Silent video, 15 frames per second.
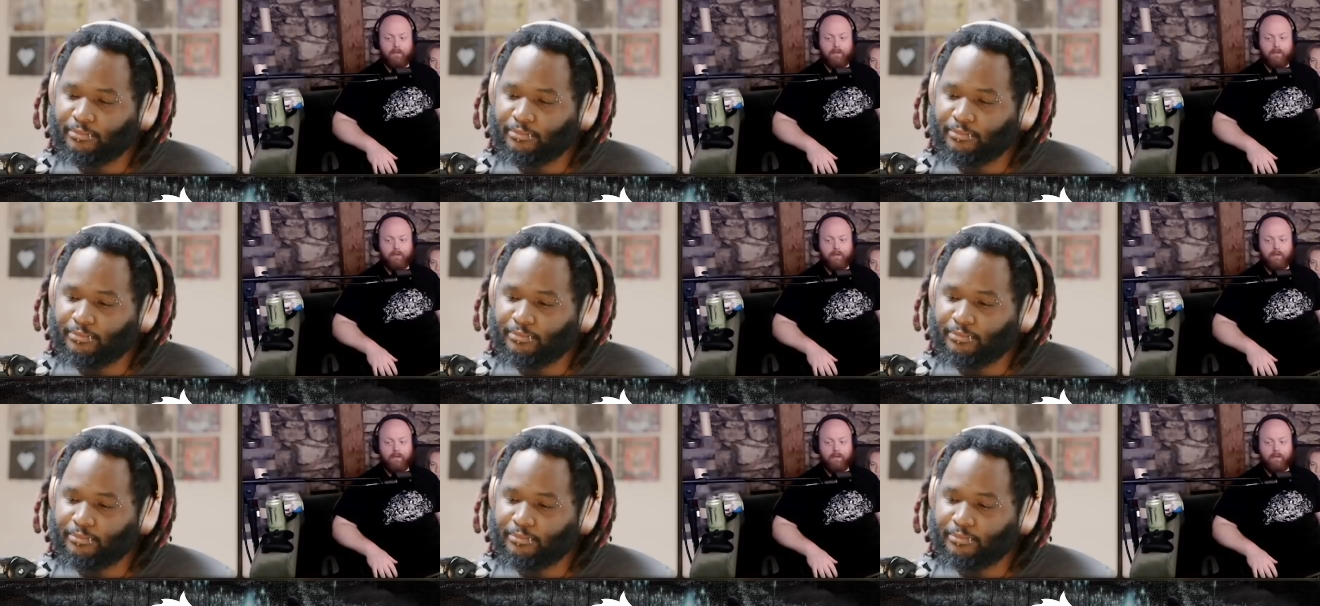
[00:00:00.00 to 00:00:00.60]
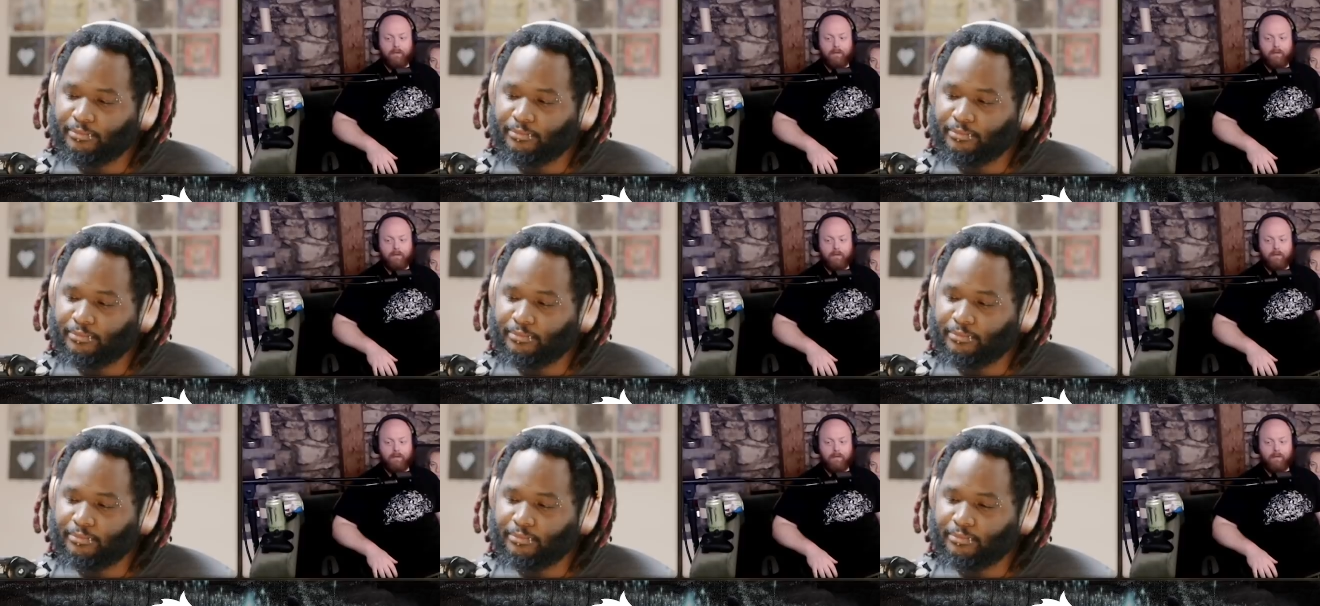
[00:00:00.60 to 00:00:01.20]

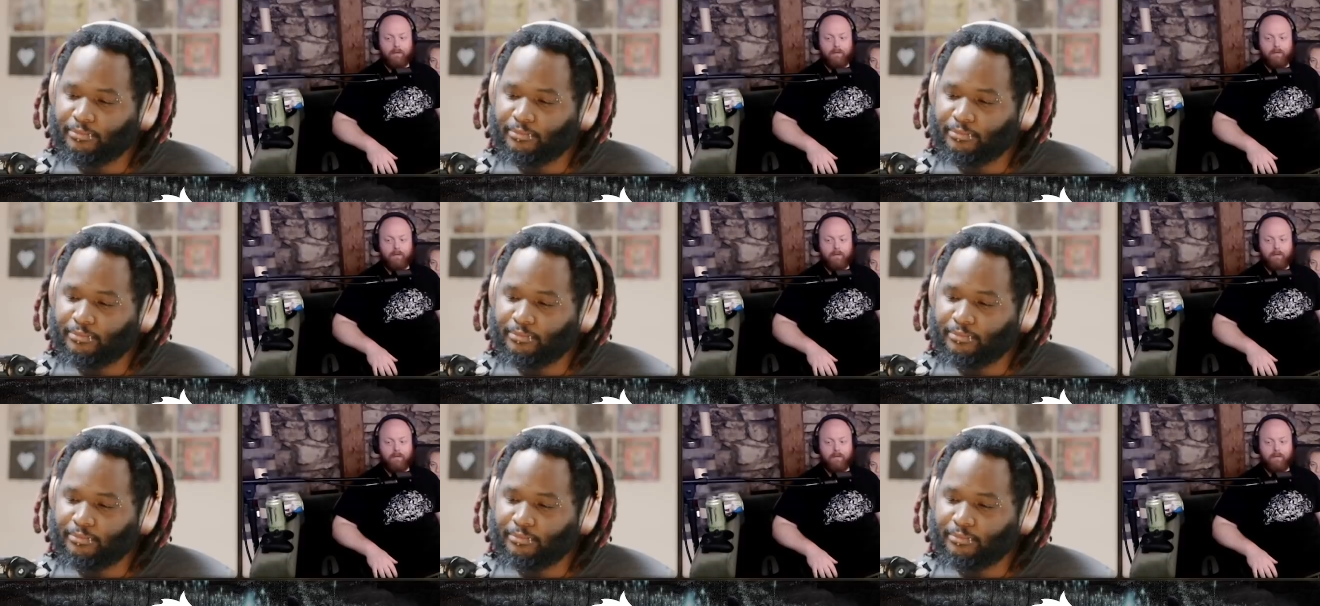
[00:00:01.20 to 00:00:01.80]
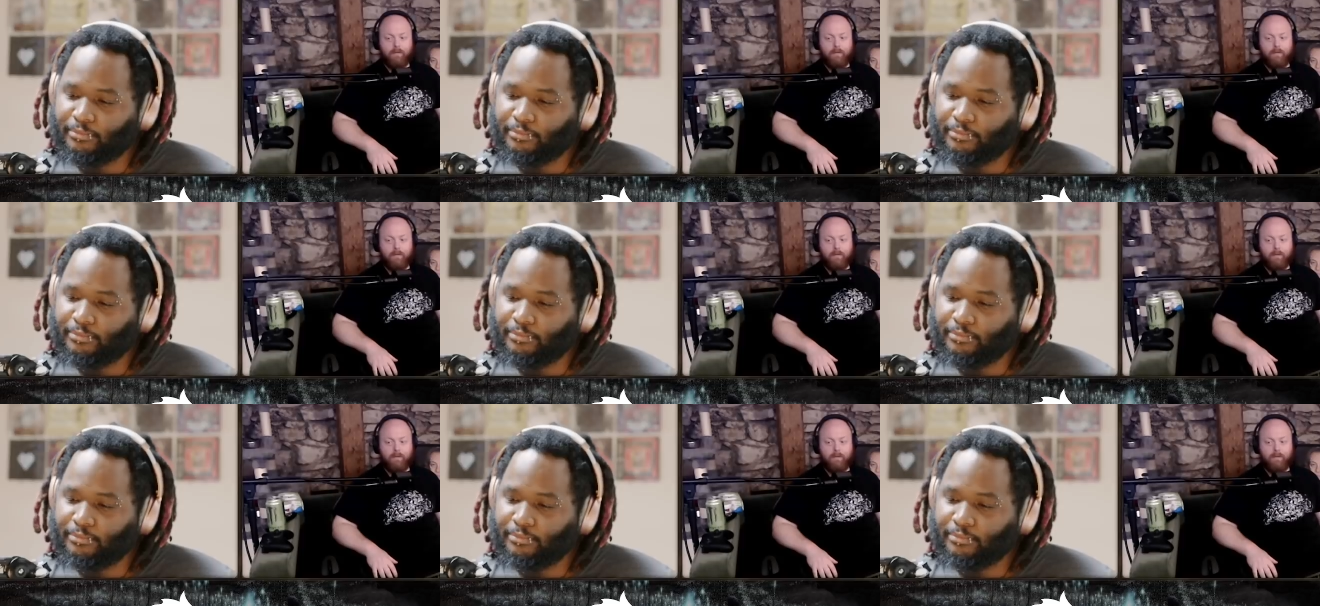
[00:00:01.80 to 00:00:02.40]

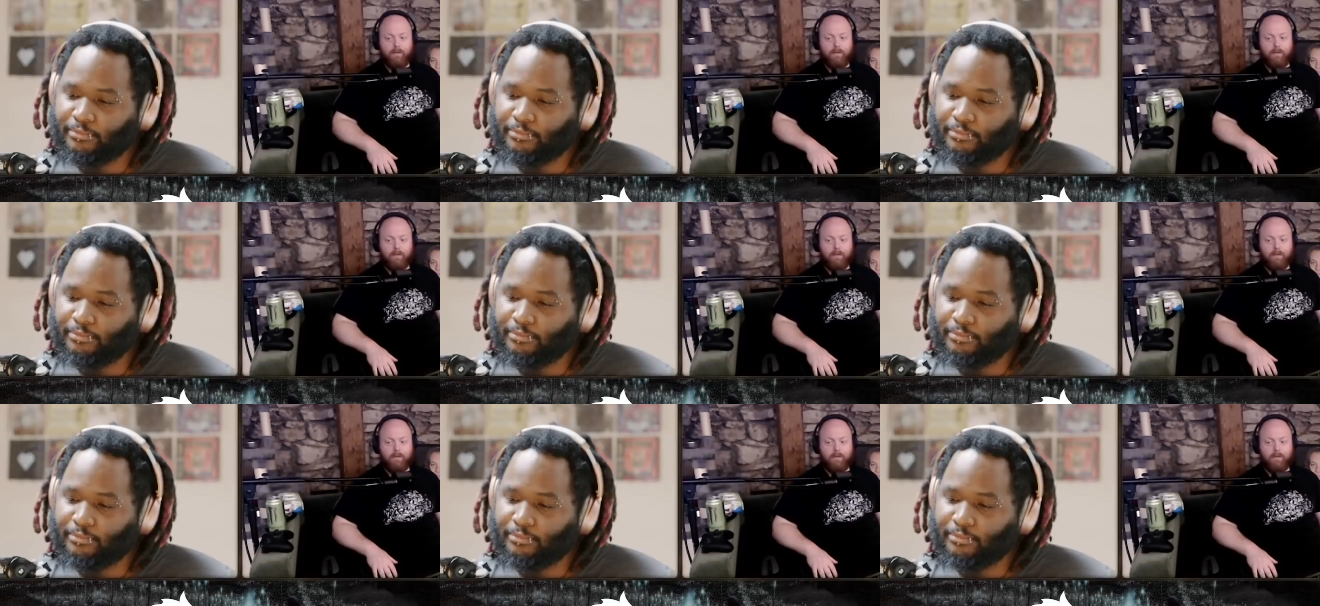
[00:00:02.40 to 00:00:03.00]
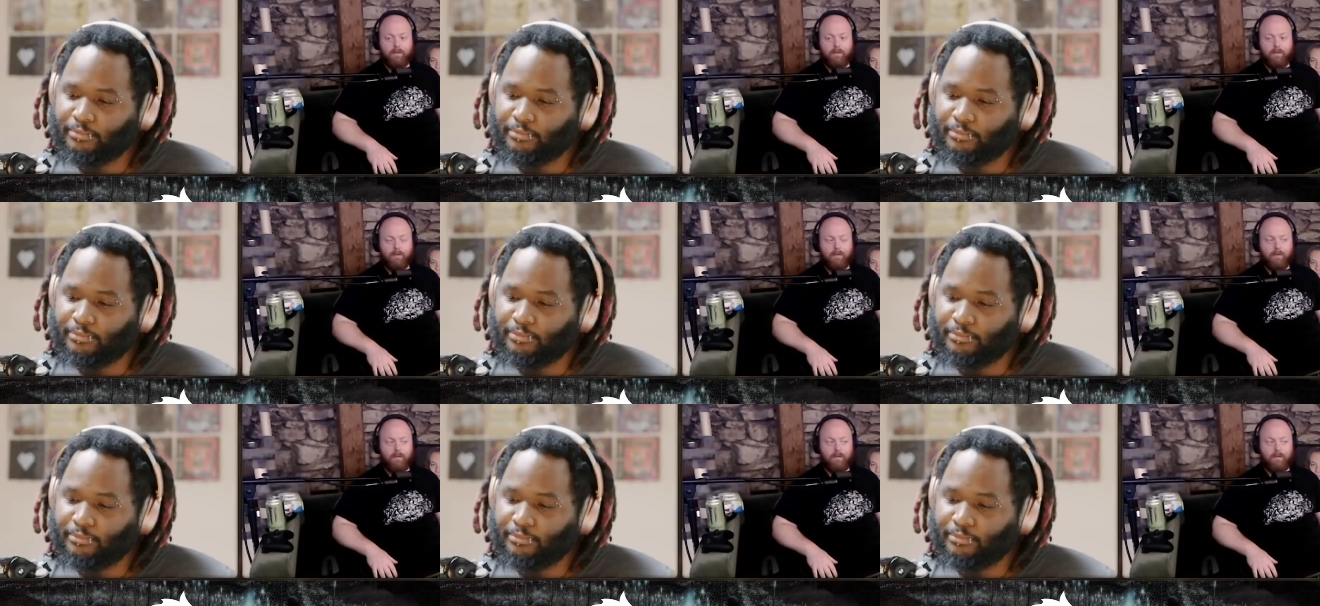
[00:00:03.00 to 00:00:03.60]

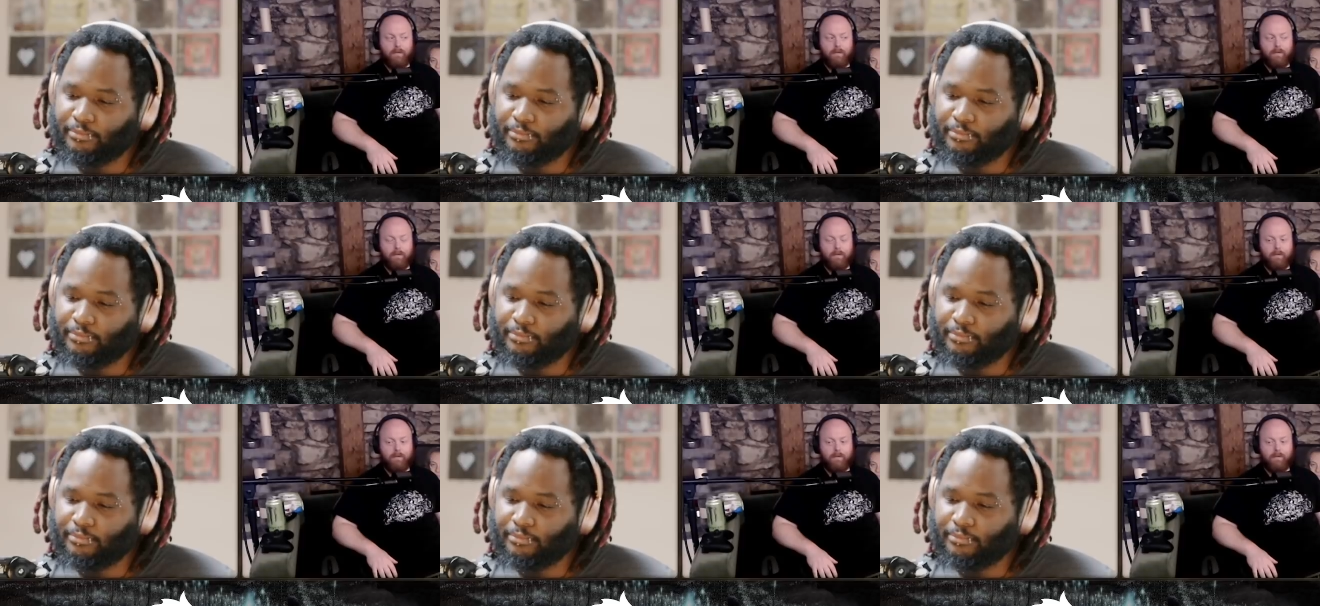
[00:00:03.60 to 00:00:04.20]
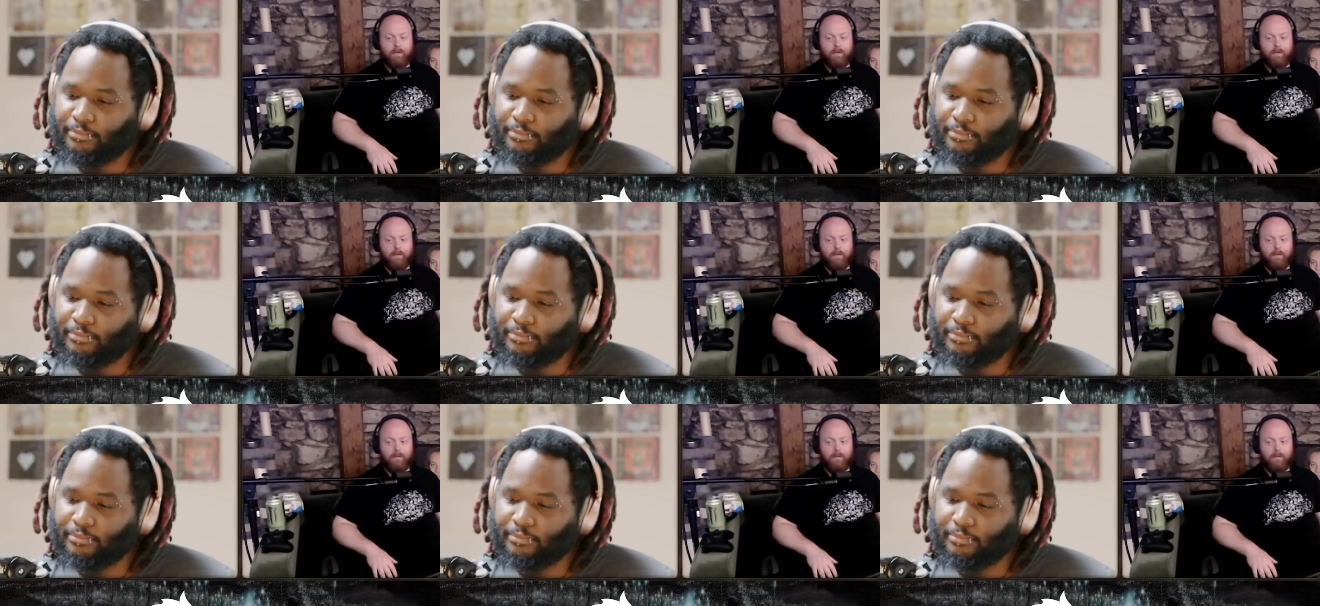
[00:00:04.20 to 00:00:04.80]
Nothing is said.